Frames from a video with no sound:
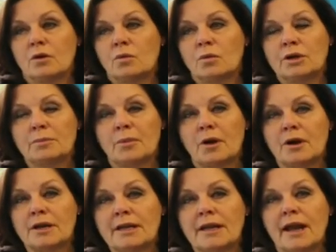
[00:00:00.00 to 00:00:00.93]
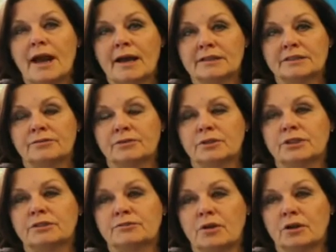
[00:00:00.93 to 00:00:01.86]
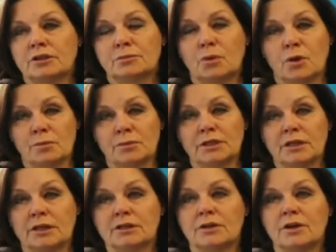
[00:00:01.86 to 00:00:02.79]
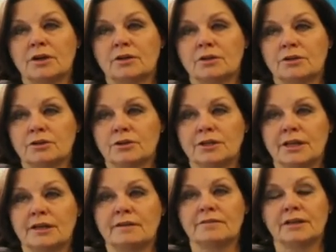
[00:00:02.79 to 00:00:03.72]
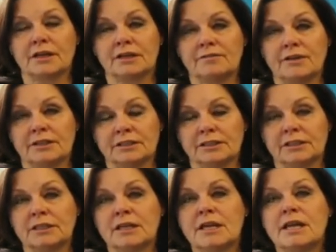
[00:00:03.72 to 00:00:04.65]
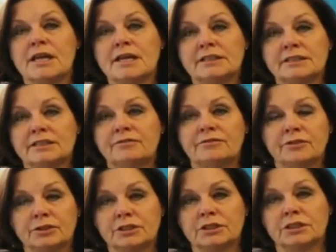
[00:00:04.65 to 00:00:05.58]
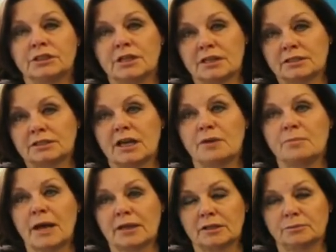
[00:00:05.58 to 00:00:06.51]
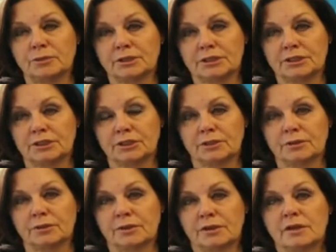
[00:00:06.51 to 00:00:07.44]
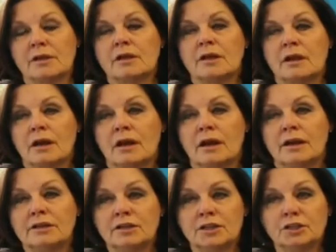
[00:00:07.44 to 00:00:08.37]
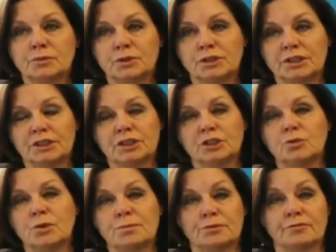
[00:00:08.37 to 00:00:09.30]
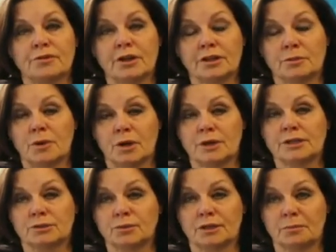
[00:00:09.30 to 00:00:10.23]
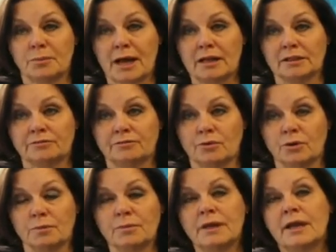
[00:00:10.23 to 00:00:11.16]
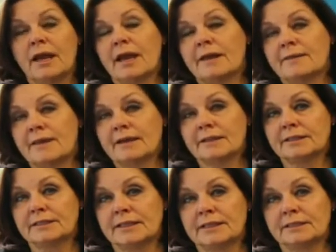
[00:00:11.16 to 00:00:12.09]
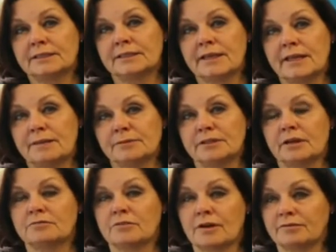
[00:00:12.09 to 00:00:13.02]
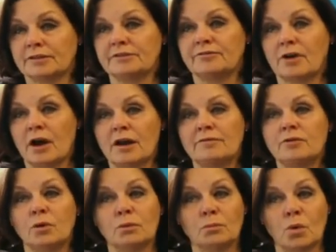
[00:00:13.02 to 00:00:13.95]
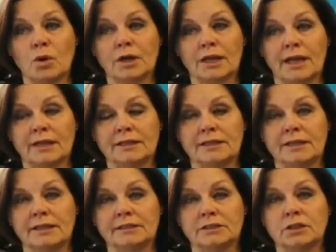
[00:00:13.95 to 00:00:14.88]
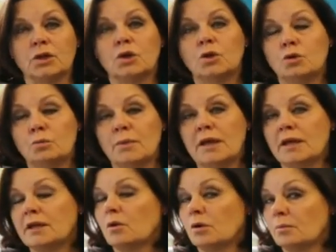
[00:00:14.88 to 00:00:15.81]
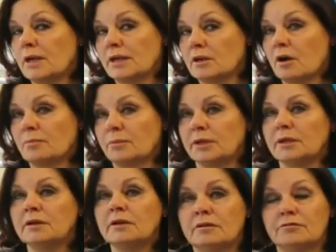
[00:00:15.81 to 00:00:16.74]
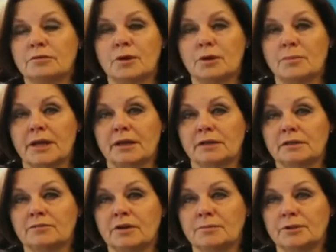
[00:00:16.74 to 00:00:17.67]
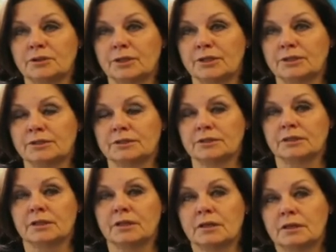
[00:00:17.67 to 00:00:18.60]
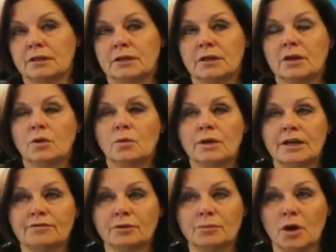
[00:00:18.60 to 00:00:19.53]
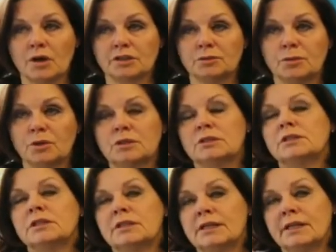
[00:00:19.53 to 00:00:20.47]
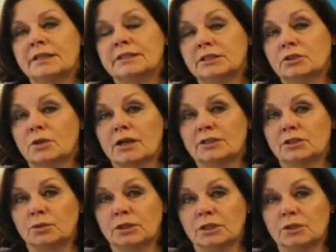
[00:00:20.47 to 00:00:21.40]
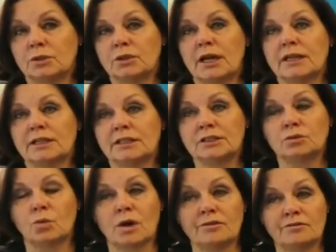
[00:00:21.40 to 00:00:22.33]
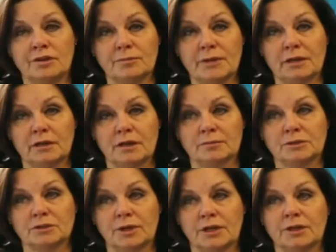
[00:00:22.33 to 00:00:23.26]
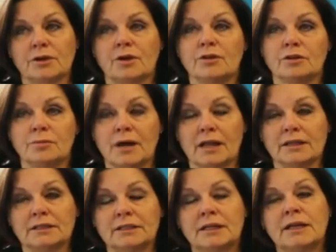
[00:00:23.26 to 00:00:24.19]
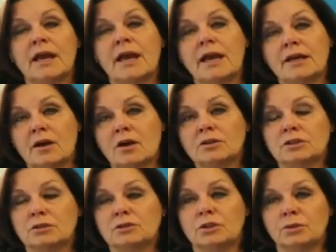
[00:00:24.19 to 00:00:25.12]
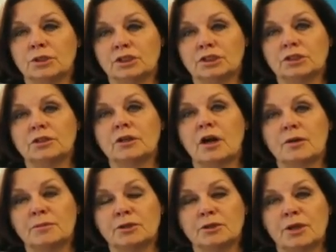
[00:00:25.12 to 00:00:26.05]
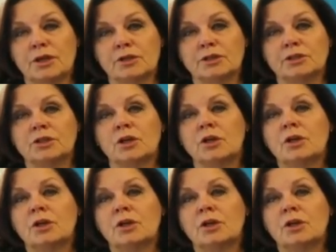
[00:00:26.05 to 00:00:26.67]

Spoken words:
When a party asks for a default appointment under Article 38 of the Convention, ICSID first conducts a ballot procedure. Under this procedure, we provide the parties with a ballot form, and that contains the names of roughly 5 or more candidates who may or may not be from our panel of arbitrators. Whenever possible, ICSID tries to include at least one female arbitrator on the ballot, and also to ensure arbitrators